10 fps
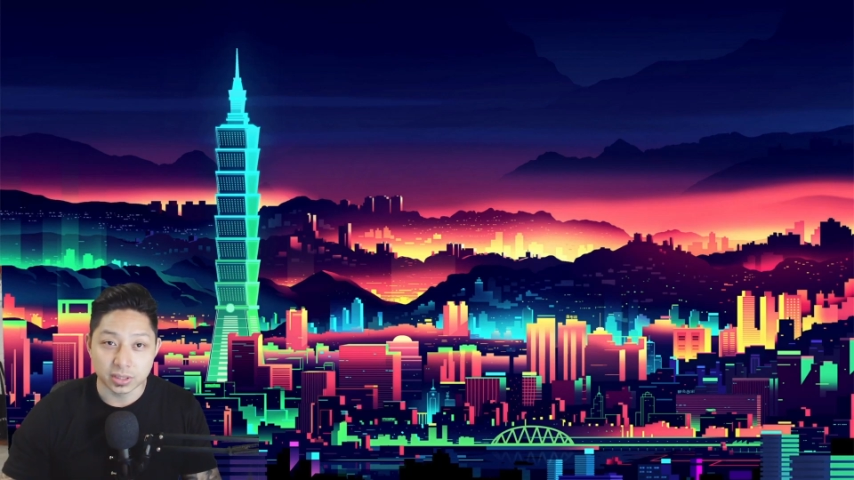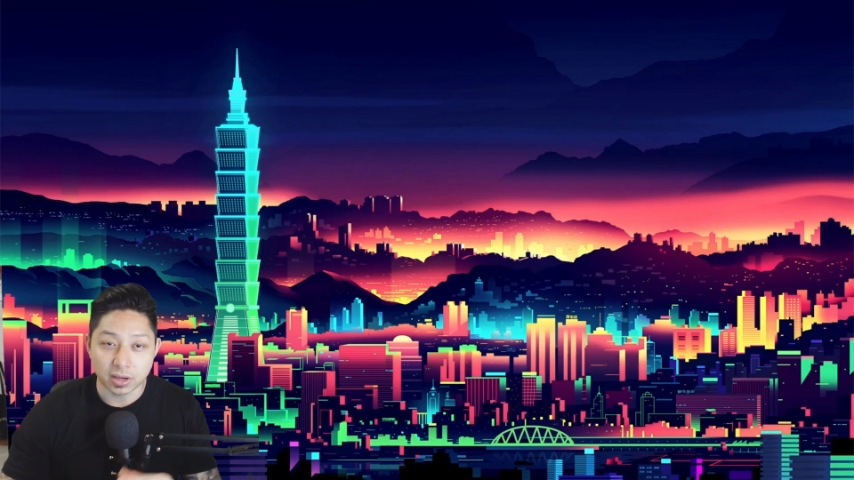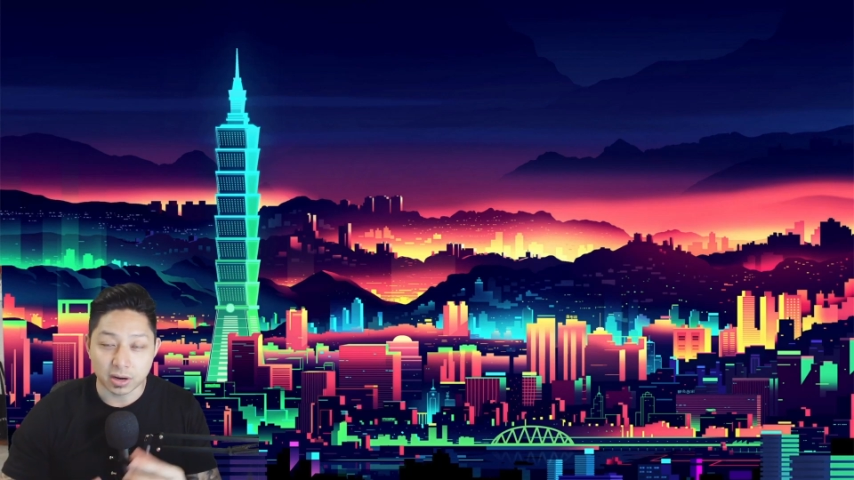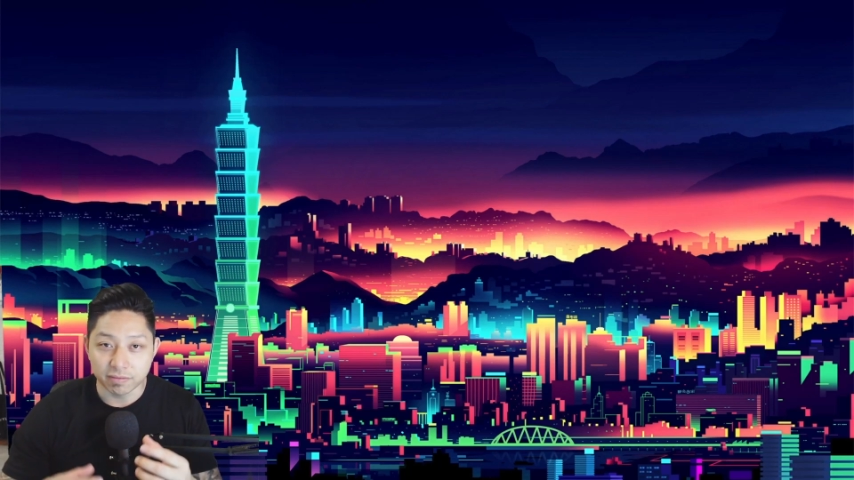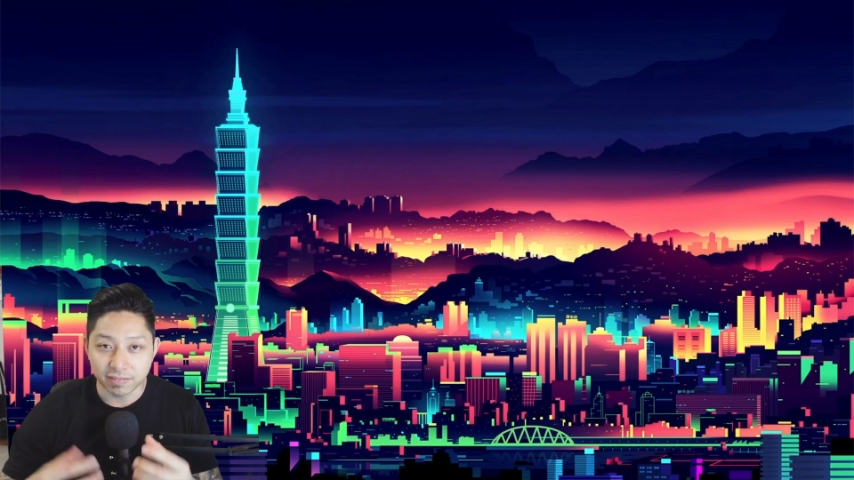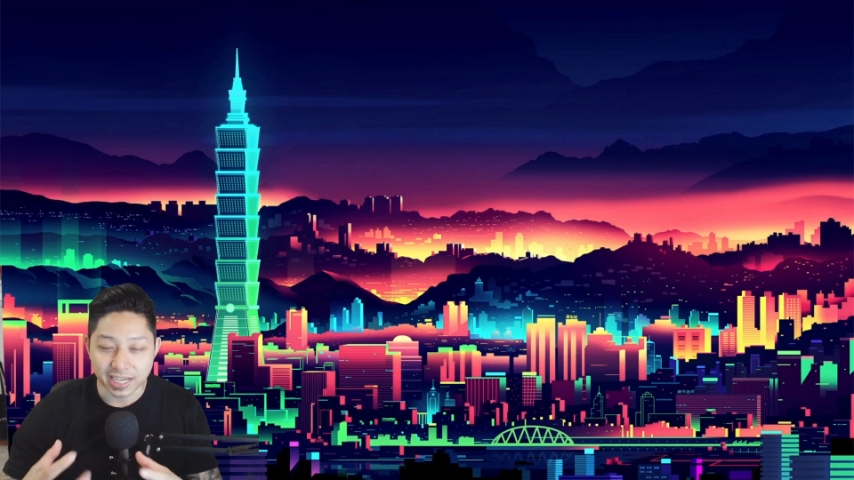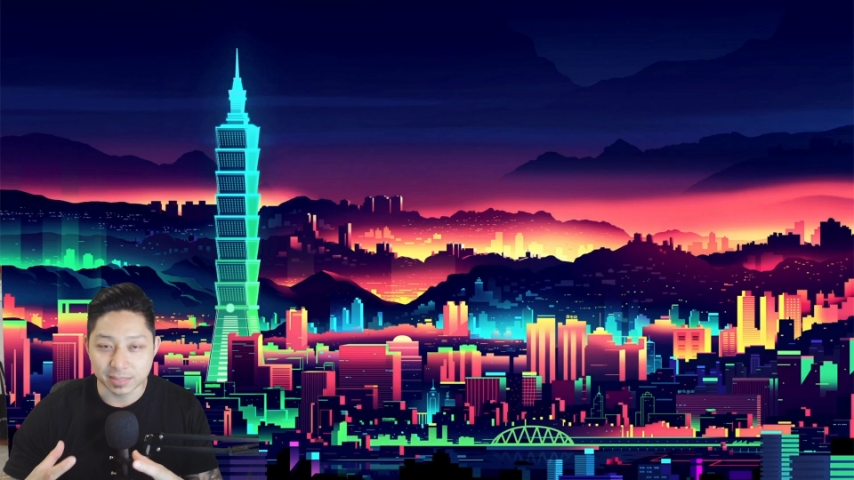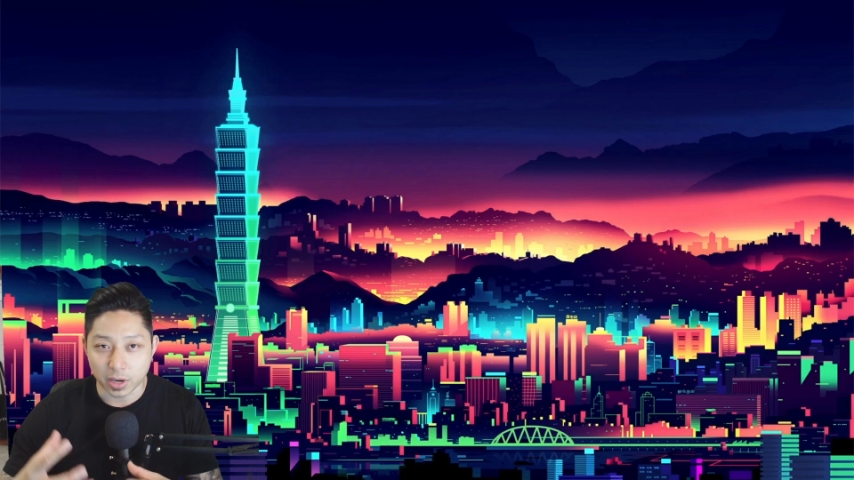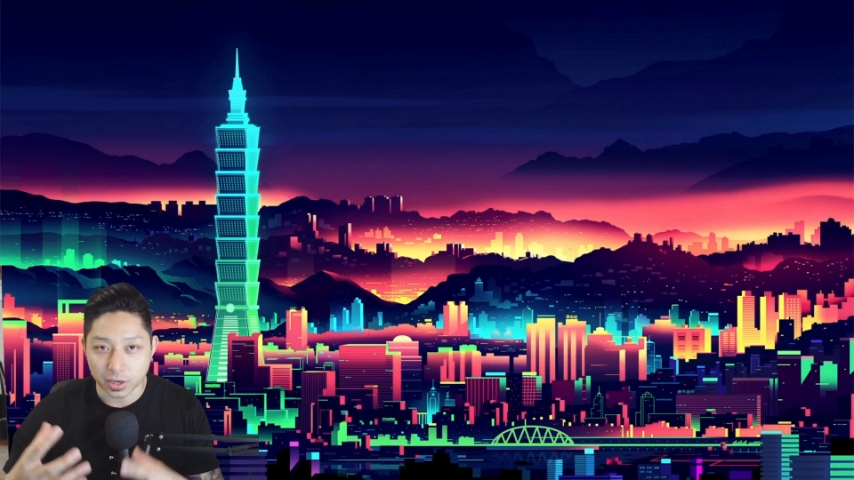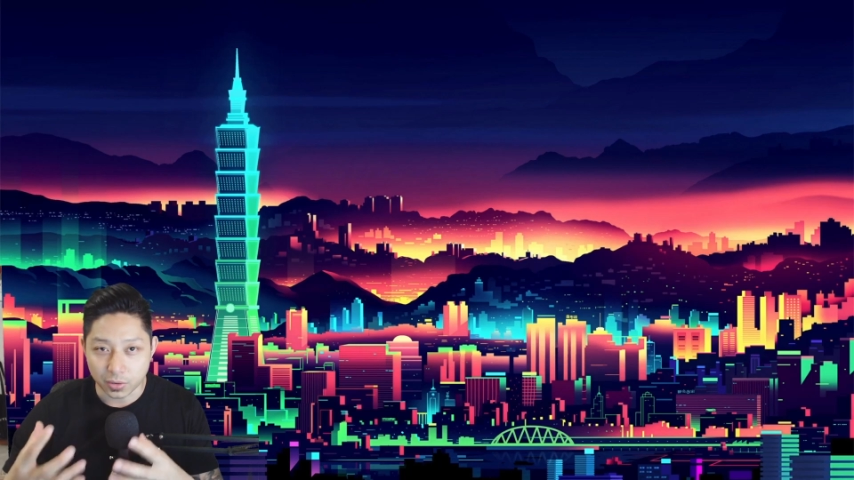kind of
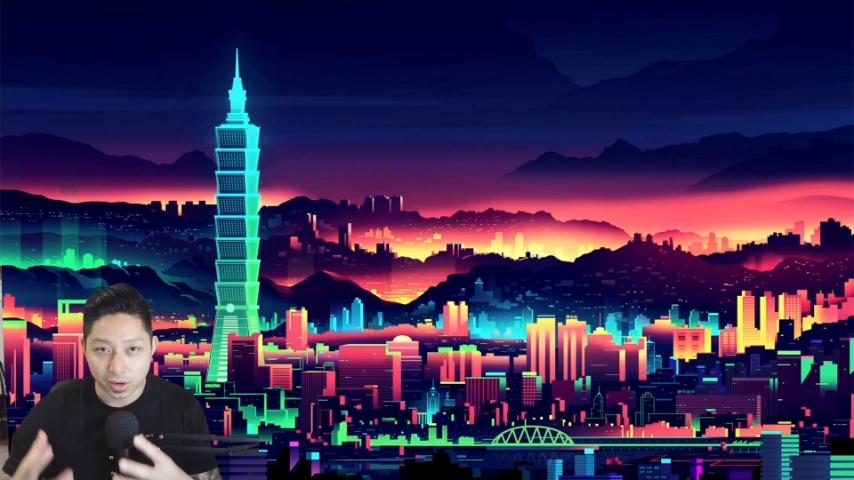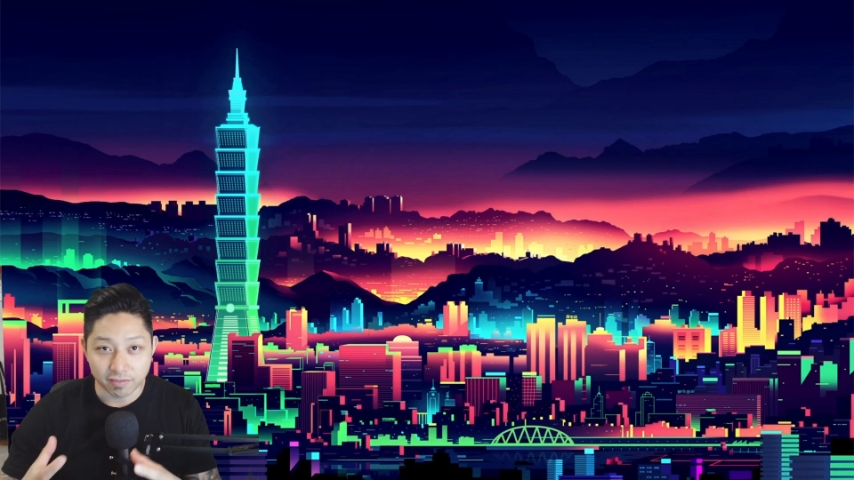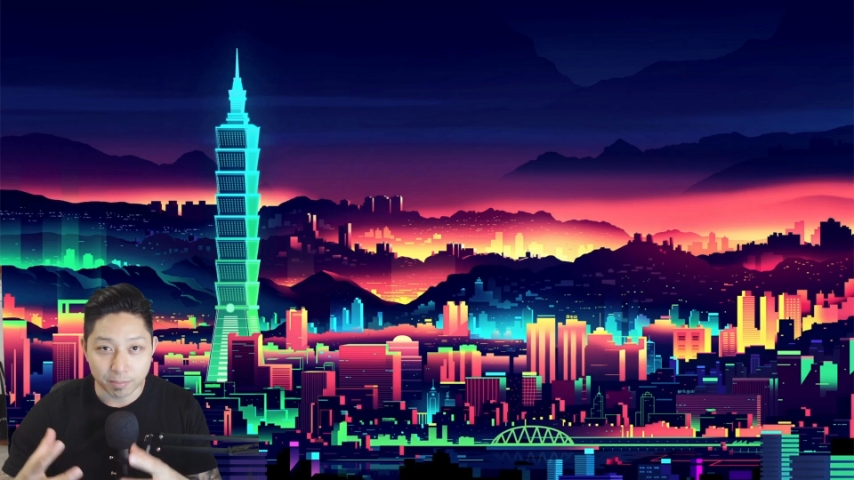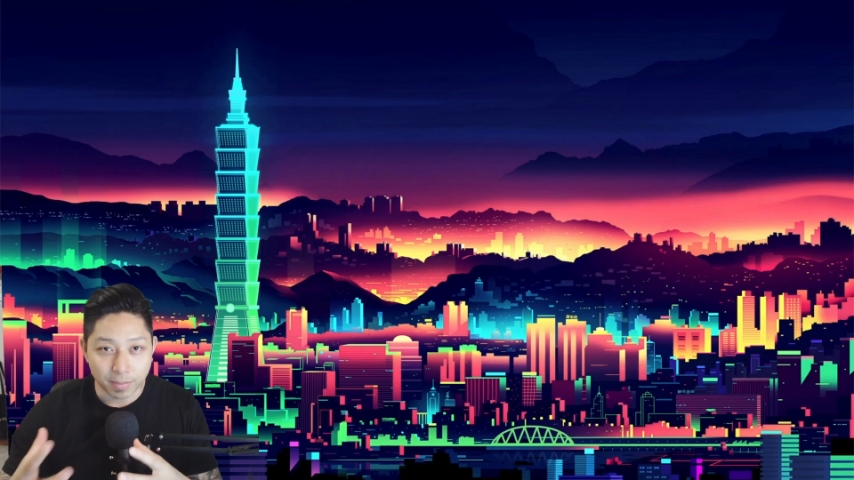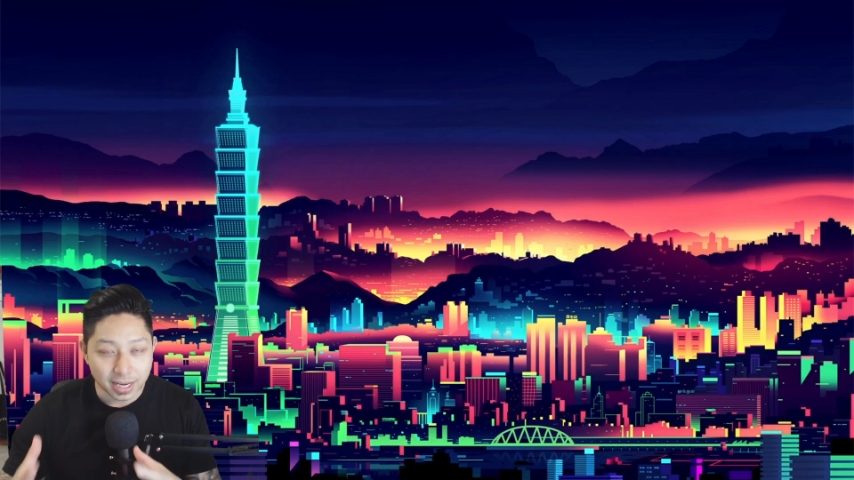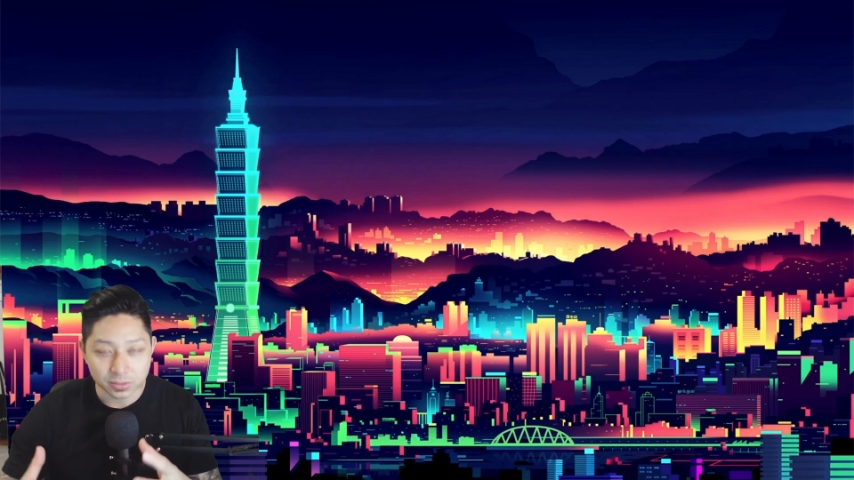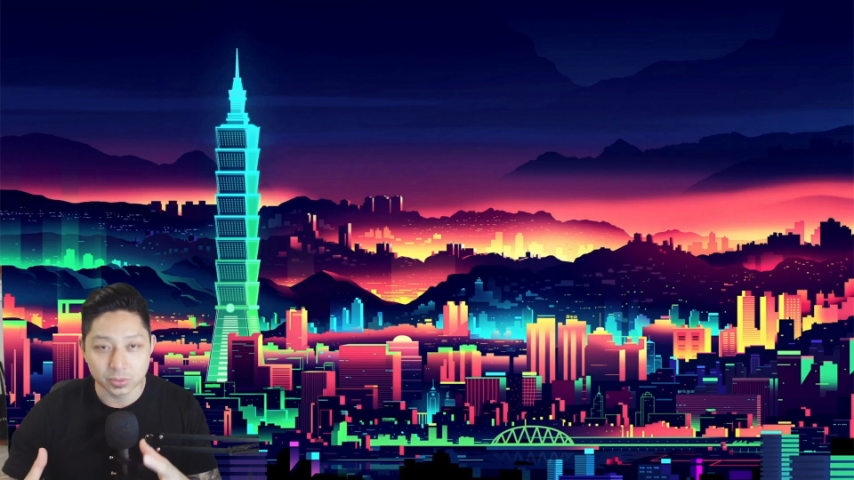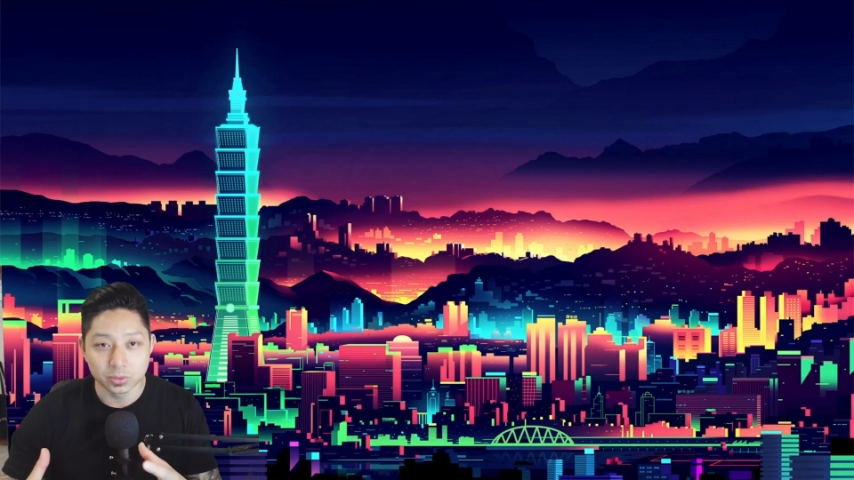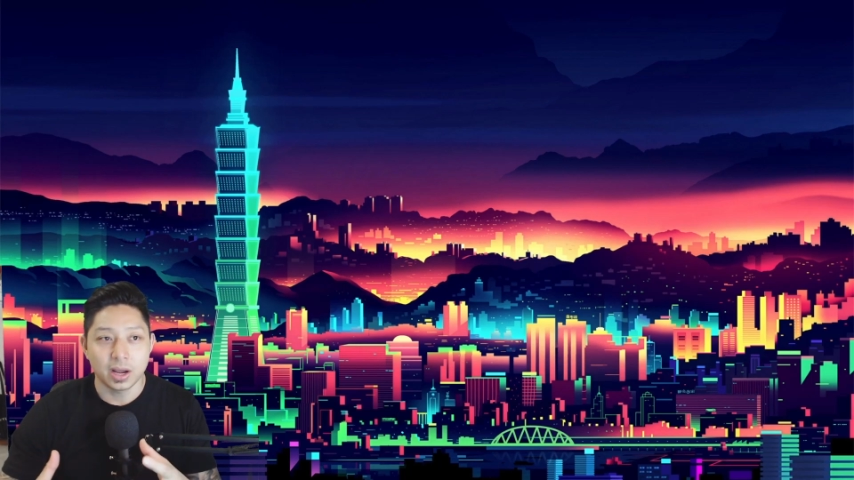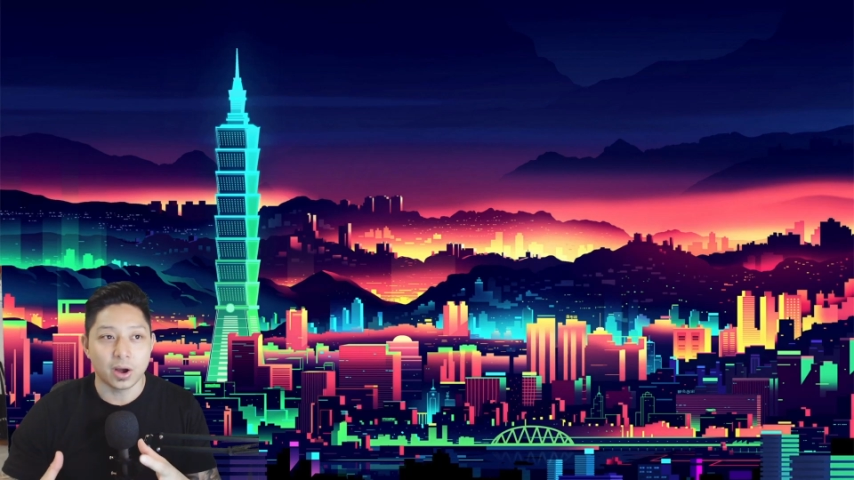flex my creative muscle